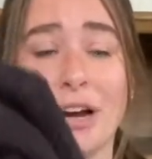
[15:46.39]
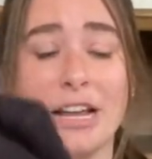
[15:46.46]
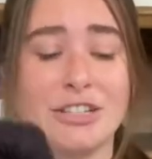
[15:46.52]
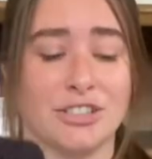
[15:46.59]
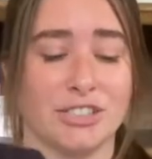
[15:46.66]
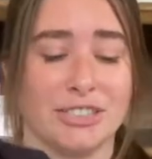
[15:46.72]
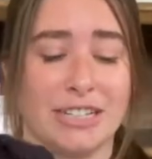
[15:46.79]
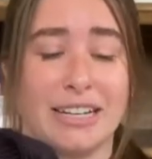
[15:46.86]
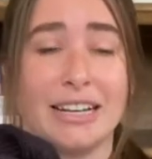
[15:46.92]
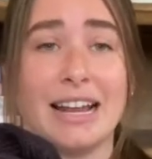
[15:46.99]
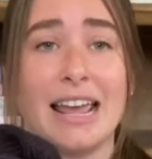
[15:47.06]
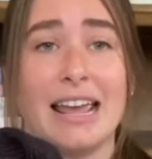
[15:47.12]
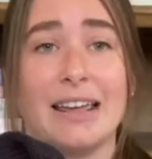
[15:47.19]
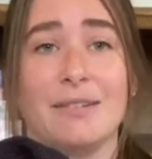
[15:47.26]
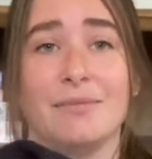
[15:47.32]
interested
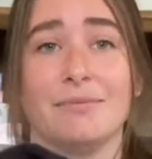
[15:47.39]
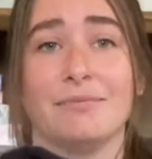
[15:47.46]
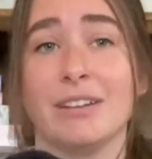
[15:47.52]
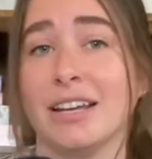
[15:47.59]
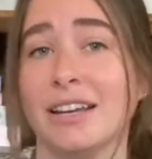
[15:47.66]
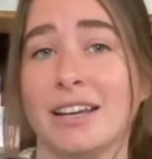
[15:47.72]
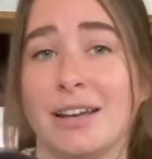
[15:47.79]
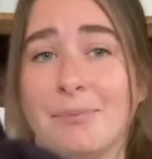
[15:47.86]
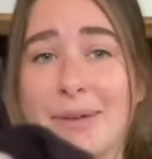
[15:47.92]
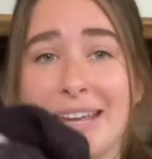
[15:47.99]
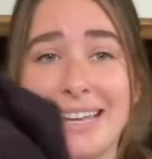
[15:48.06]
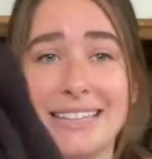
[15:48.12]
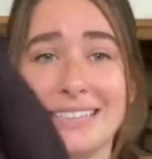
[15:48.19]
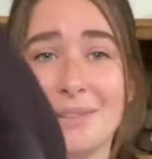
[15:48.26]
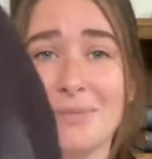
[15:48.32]
in
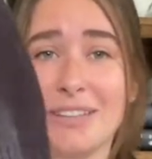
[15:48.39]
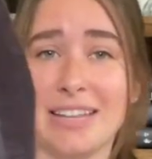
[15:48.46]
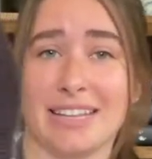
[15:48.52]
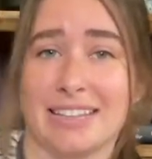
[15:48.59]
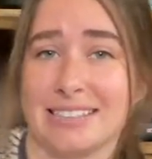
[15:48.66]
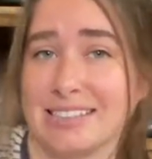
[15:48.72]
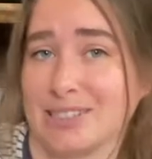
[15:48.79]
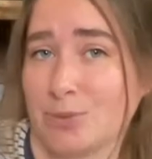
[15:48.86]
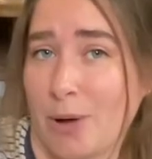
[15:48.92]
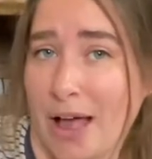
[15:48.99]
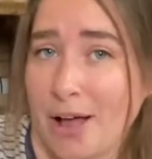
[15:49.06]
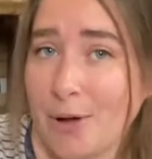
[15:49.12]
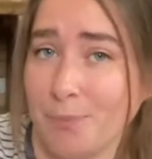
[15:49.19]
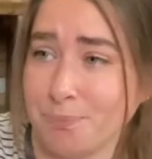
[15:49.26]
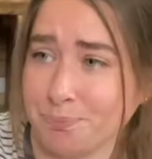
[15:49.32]
making something like this as
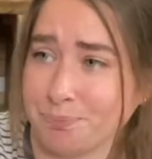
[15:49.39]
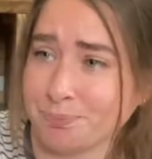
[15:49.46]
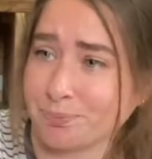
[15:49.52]
well.